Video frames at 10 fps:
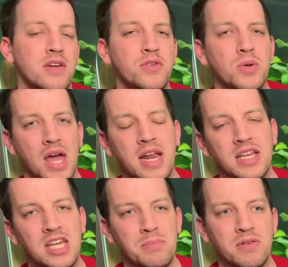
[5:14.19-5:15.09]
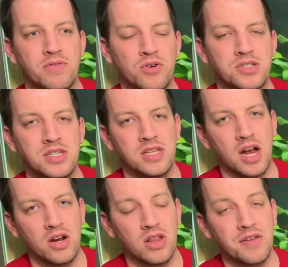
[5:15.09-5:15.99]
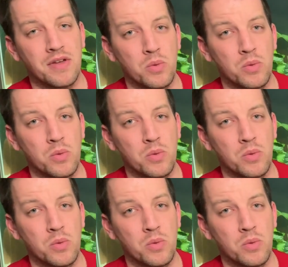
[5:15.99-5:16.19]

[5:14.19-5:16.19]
If you can keep it for its entire life,